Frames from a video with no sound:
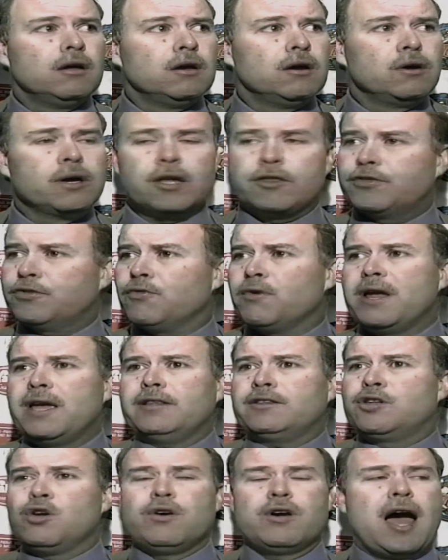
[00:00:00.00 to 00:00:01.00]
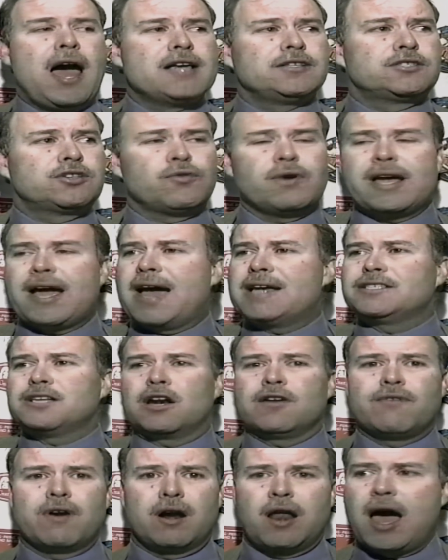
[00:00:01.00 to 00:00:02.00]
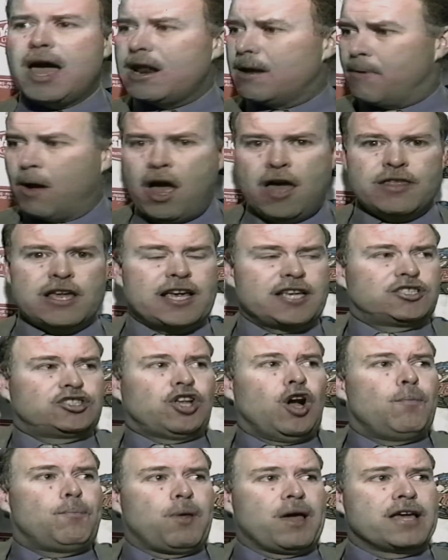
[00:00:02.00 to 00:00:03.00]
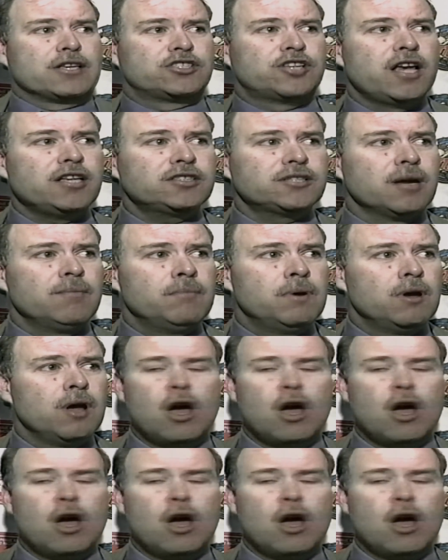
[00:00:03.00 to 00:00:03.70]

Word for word: Get three, two guys, three guys out of our lineup. They can still play a system.